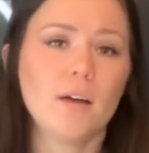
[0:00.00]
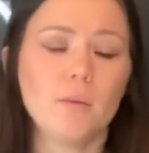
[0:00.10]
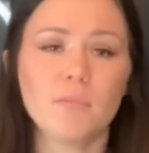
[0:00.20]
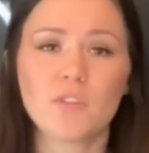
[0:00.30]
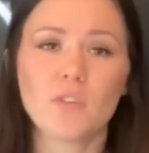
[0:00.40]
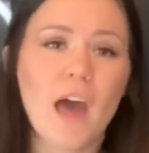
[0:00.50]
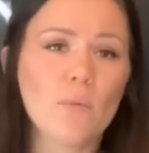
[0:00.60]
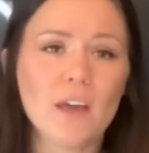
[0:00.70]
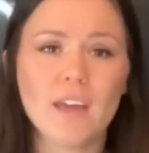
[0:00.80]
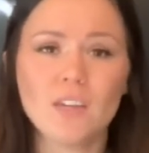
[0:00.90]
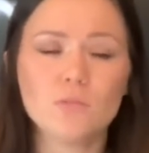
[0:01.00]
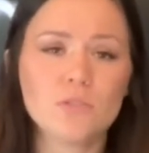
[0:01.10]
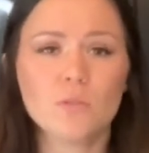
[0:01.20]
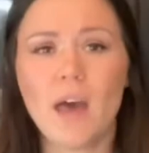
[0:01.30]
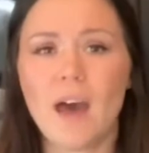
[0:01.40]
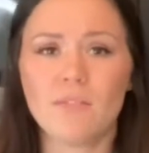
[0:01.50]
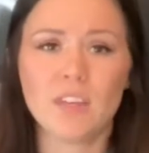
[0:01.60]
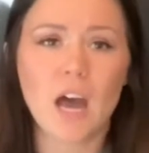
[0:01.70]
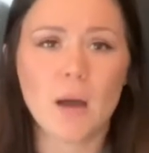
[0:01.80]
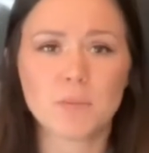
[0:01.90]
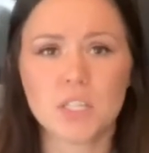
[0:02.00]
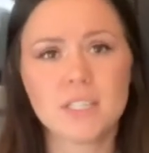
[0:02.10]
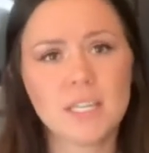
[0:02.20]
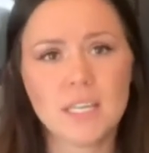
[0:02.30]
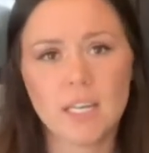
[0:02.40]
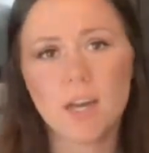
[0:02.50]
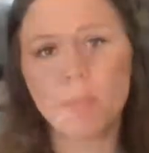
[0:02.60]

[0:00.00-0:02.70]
So that way you do have the option to heat it up